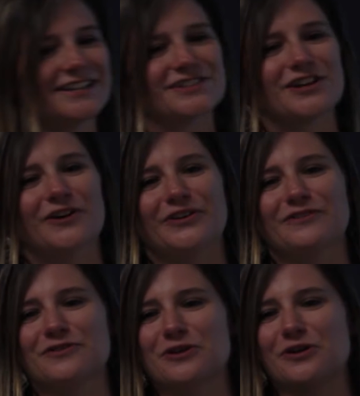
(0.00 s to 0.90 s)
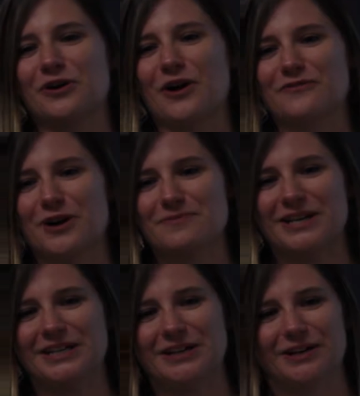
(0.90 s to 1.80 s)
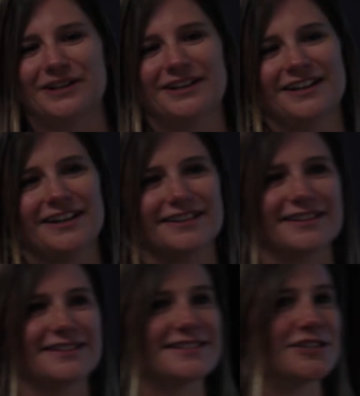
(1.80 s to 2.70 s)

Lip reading: So even though there aren't very many here, the